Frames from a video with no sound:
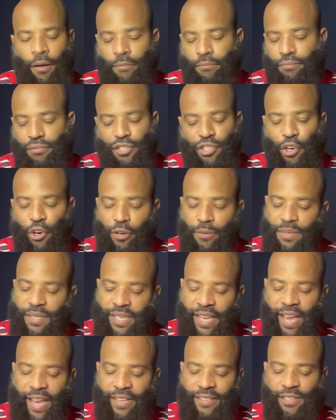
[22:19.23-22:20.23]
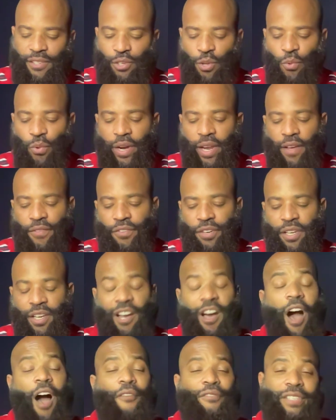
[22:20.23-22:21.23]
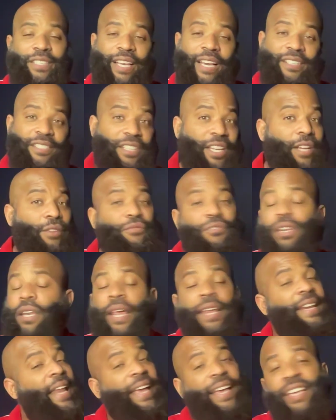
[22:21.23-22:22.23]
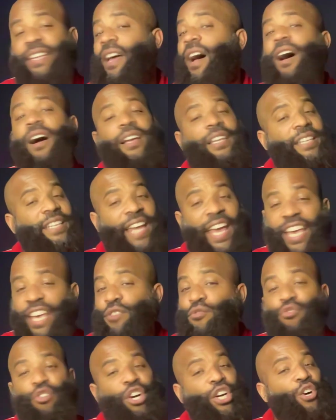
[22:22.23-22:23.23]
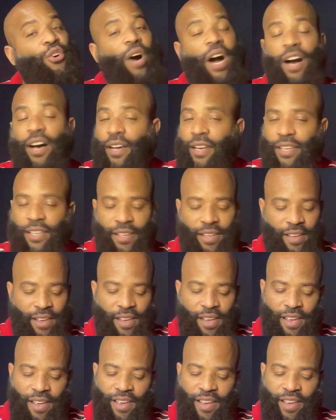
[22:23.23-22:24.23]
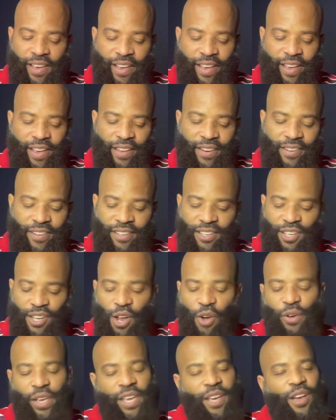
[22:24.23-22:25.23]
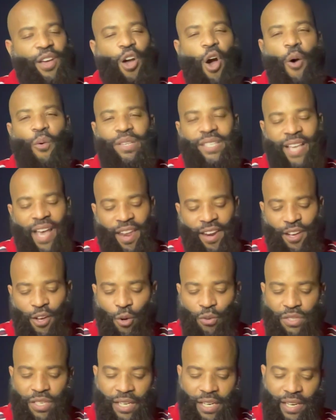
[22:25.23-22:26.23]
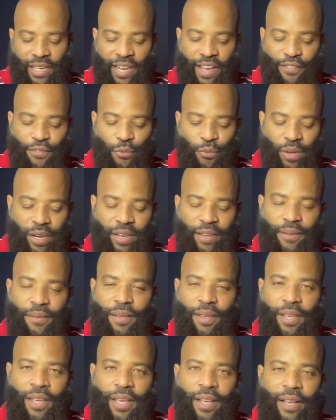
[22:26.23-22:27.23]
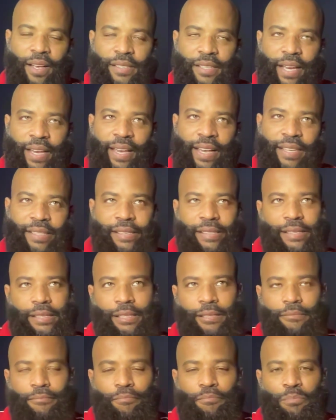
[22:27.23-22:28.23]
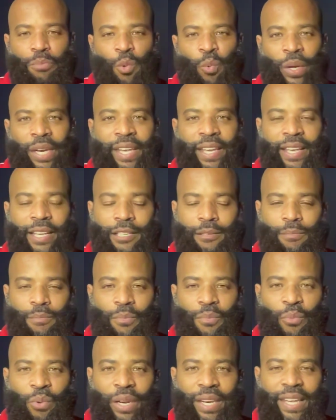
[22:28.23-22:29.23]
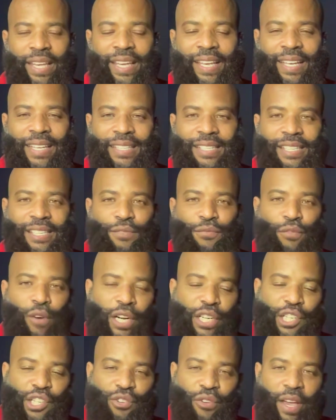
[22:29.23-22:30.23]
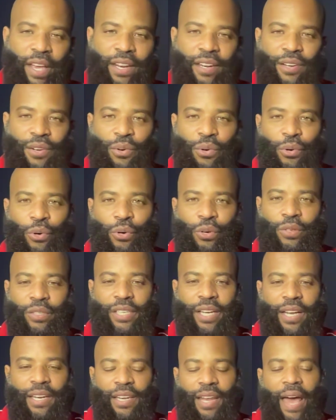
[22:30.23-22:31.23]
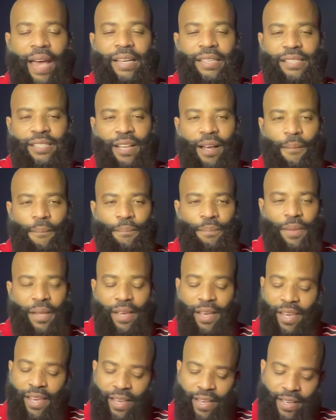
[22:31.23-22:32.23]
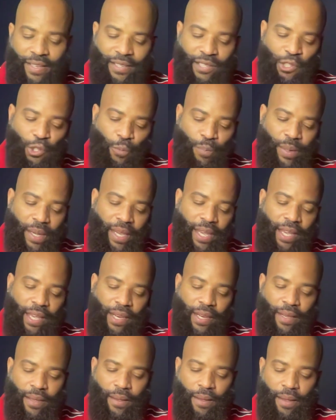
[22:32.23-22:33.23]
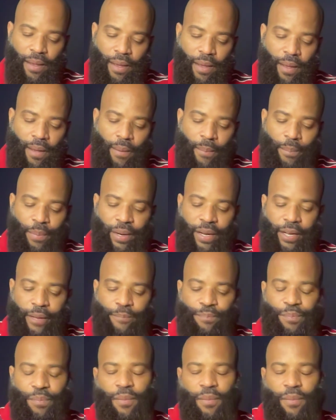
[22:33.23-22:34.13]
circumstances or whatever, the conversations get ugly. They get real ugly, and he always got to go to the left with it, because I guess when he gets frustrated or doesn't like something, he gets super heated. But